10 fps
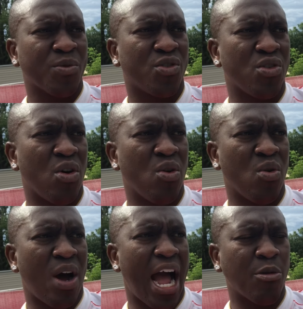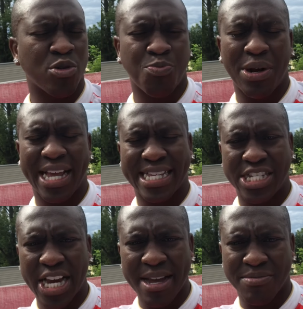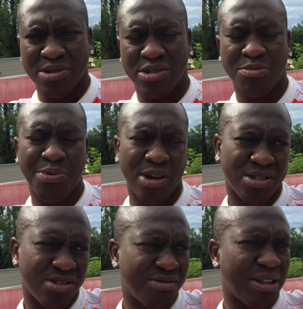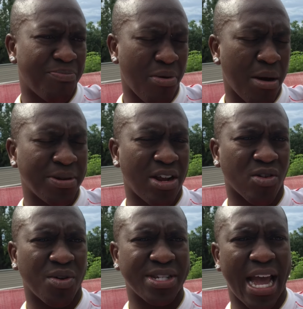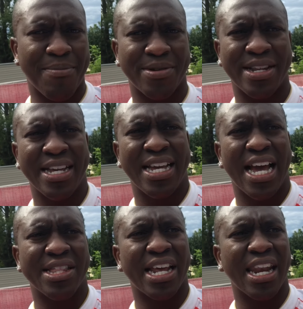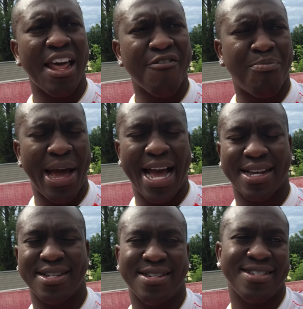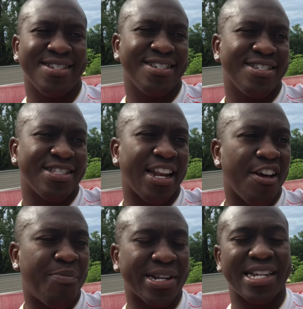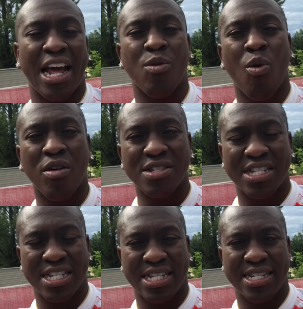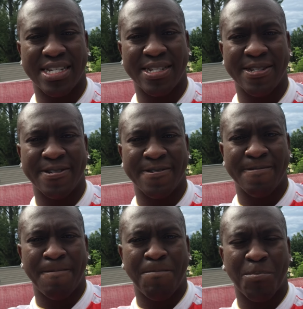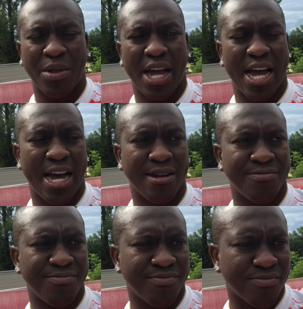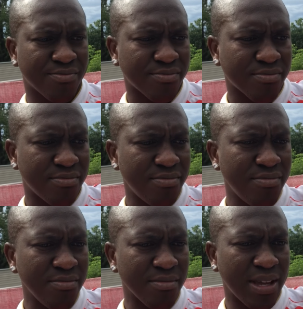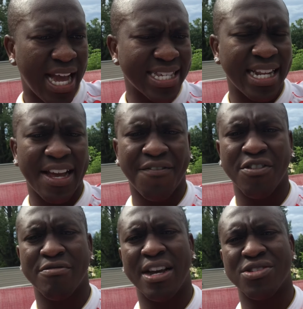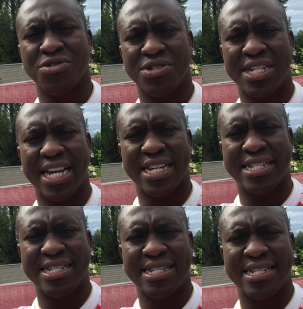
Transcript: So I would play Chambers, but that's probably not going to happen. And then left back, the left back that I wanted has left for Real Sociedad.